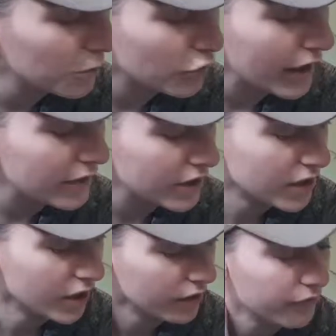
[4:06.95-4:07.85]
Strangely
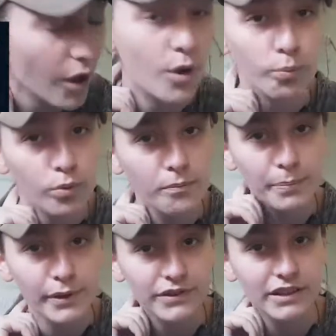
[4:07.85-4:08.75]
enough, one
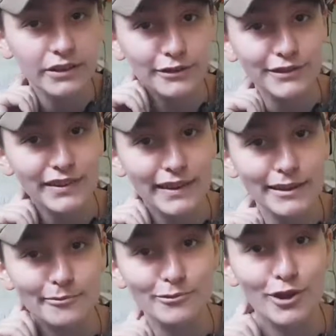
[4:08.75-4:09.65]
person in your
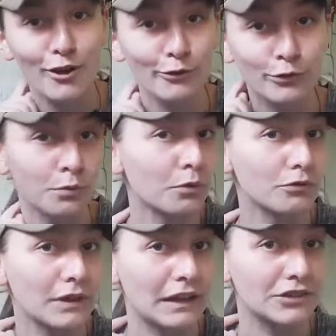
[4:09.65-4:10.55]
team knows
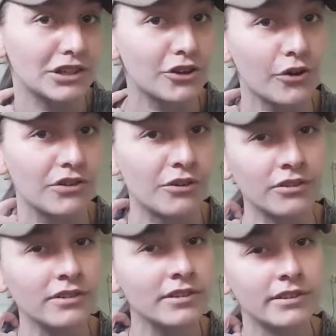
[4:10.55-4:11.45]
what's actually going
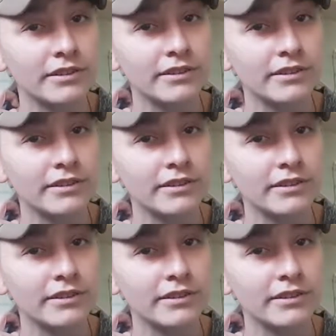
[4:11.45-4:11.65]
on.